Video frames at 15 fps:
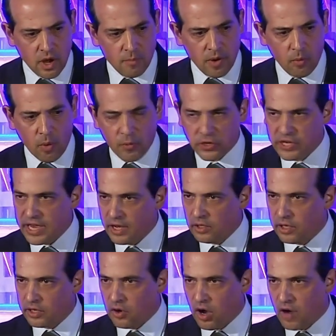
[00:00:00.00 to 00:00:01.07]
But when we take a
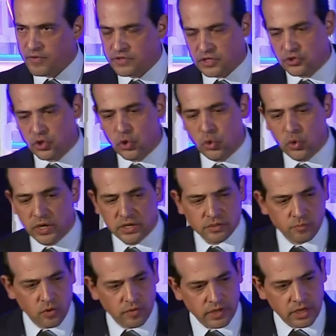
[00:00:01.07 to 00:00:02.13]
look at offices, who is
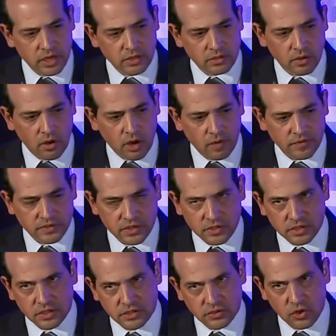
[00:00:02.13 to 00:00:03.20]
moving into offices?
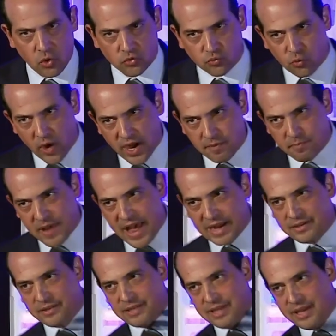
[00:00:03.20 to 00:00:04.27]
And this goes right back
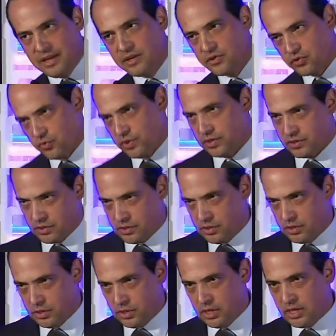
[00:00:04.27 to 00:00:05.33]
to the industries.
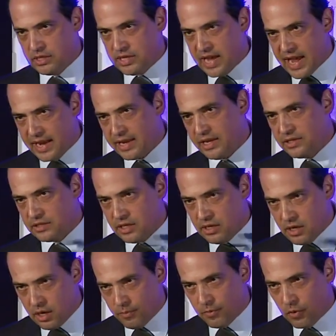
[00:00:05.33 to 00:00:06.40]
Tech is the
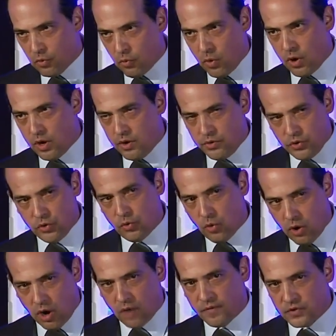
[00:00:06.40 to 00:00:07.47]
#1 new
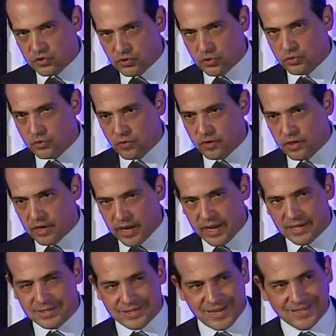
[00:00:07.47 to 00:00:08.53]
office user in the
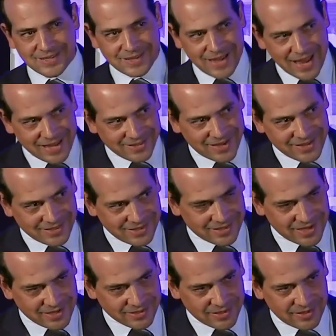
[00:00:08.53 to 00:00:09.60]
United States, and as I
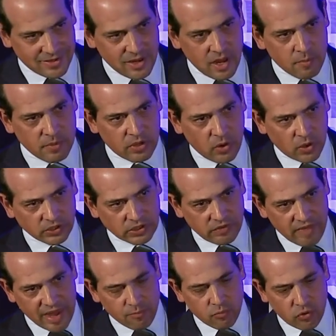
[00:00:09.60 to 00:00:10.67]
suggested, because of
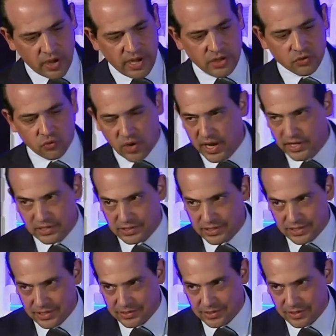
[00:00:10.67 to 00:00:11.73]
that brain drain
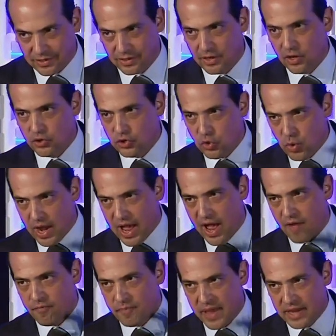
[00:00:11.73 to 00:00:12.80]
statistic, you
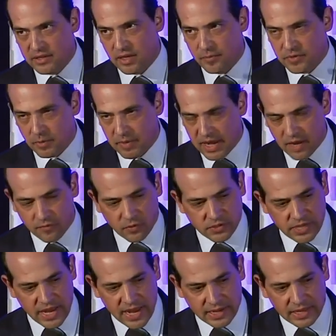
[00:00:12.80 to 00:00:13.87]
have pent-up demand for
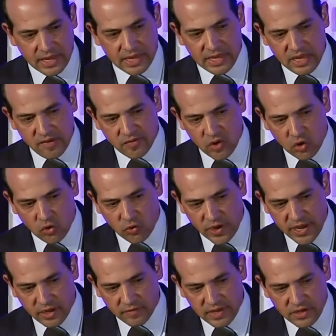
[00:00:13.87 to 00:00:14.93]
tech, even though
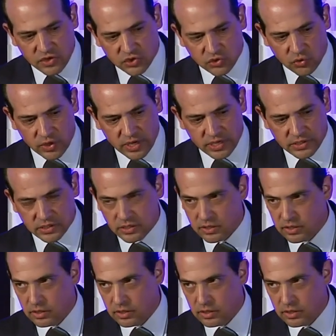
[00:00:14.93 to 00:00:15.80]
creative industries